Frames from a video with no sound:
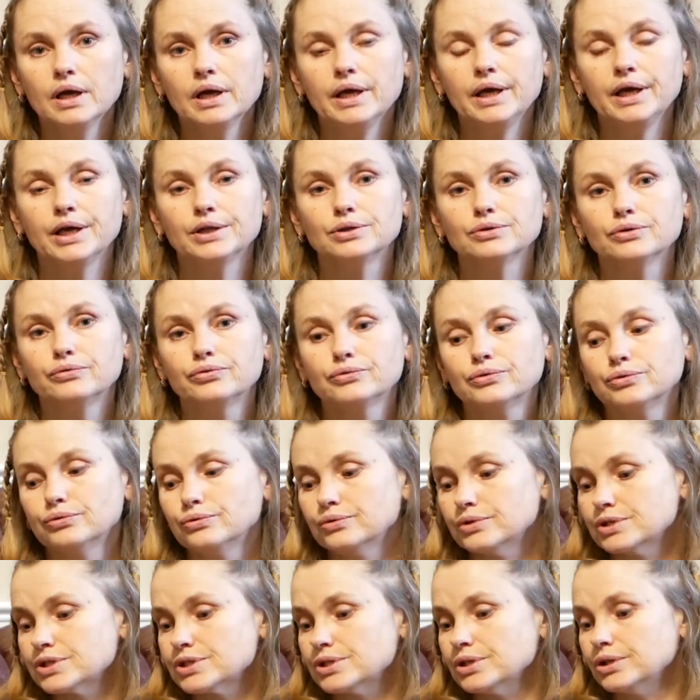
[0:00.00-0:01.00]
And of
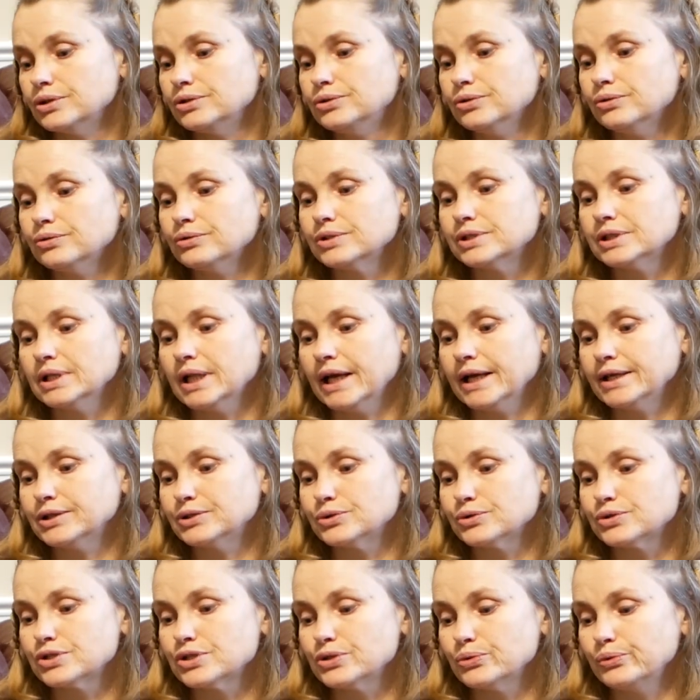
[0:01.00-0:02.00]
course dogs like
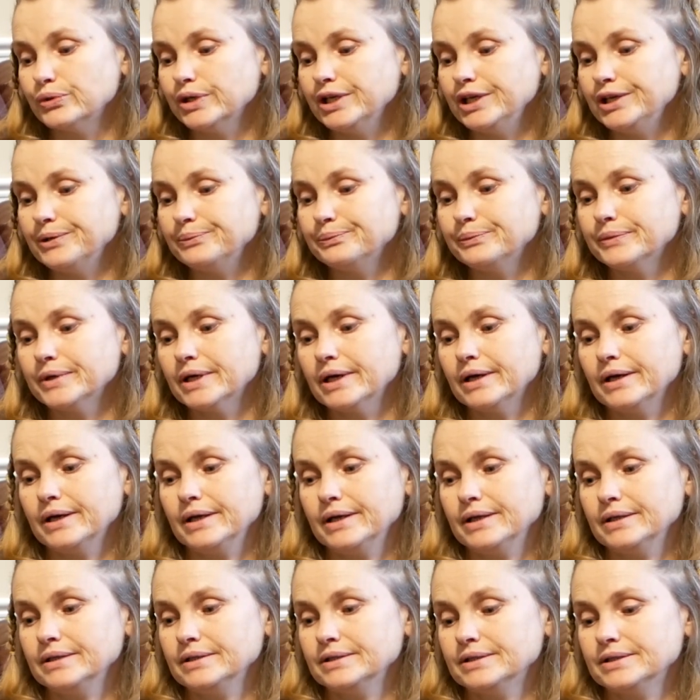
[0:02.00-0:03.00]
to swim,
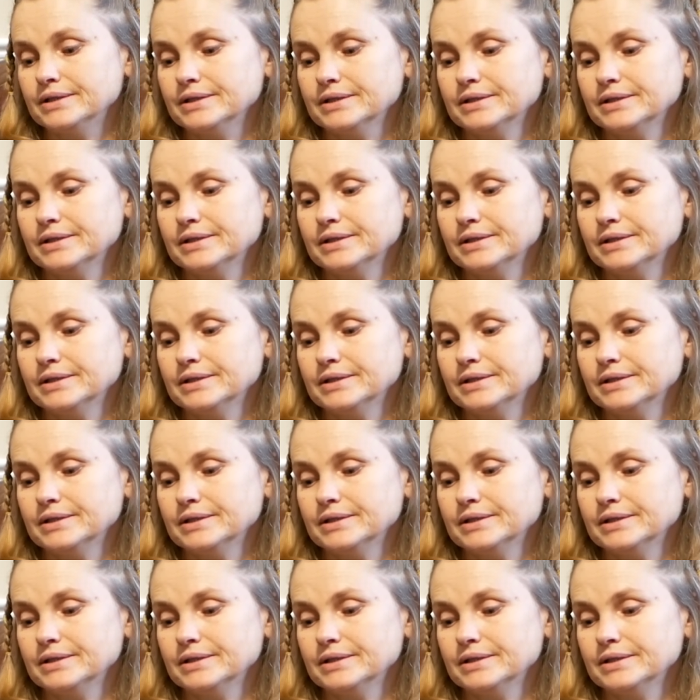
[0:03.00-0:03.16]
and